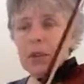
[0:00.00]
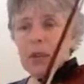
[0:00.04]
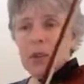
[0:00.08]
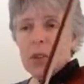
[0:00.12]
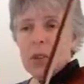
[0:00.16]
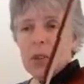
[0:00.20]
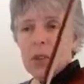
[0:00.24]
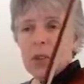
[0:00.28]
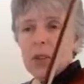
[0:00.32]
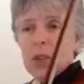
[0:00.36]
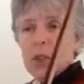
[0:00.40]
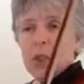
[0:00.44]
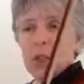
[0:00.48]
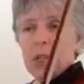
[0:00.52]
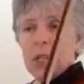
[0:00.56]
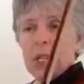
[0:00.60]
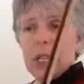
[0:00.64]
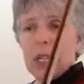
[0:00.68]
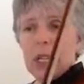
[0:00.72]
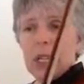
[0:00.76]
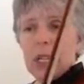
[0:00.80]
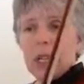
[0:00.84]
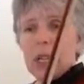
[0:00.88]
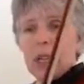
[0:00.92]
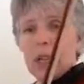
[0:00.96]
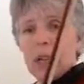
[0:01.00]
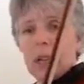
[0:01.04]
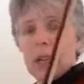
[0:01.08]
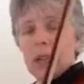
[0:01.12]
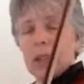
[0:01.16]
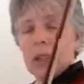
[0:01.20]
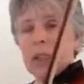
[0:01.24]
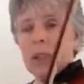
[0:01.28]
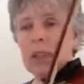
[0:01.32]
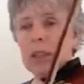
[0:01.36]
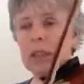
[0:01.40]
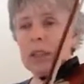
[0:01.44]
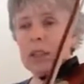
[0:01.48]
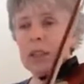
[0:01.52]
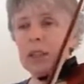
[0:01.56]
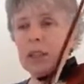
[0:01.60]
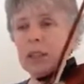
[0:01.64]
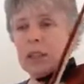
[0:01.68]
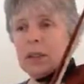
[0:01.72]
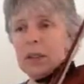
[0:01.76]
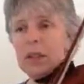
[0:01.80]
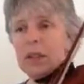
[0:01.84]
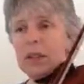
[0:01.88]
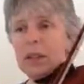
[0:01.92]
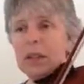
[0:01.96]
So G is
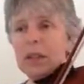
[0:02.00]
this,